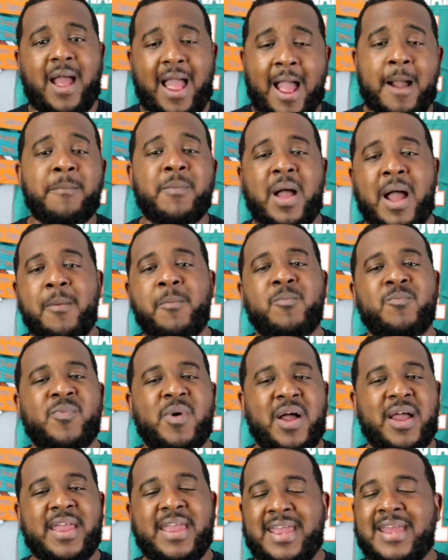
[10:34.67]

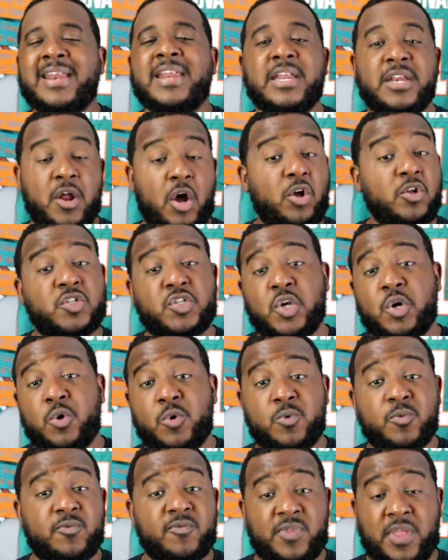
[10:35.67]
And then
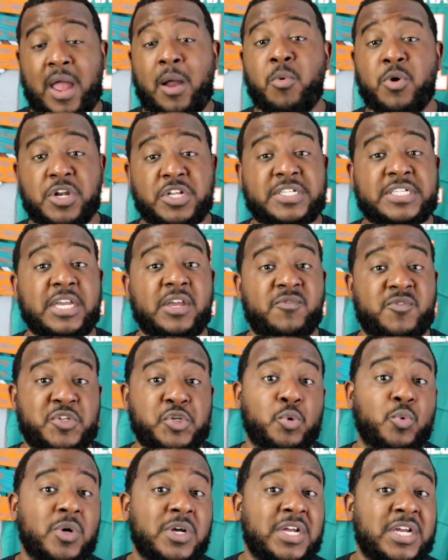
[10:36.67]
also I want to see if
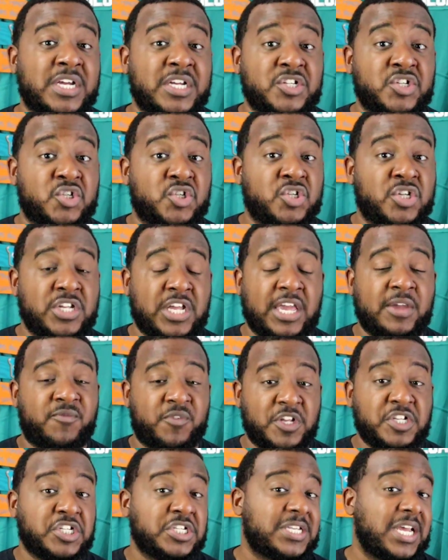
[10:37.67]
if
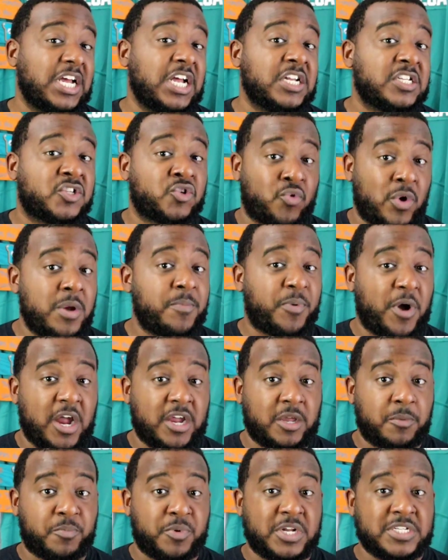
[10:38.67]
he just has great
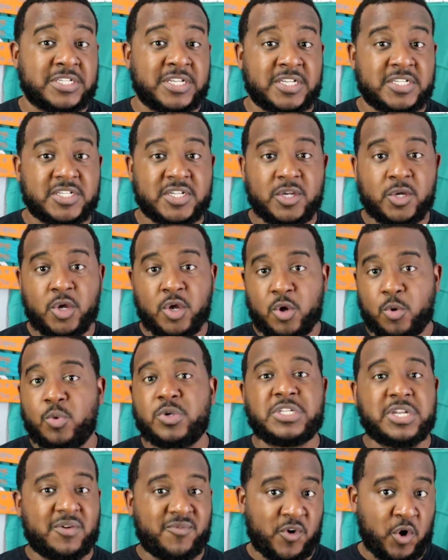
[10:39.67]
pocket presence,
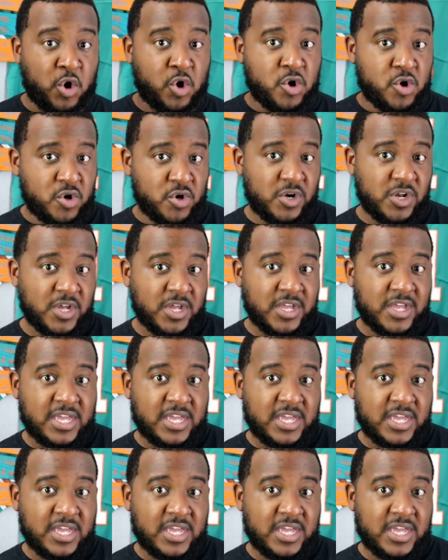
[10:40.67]
which I've heard,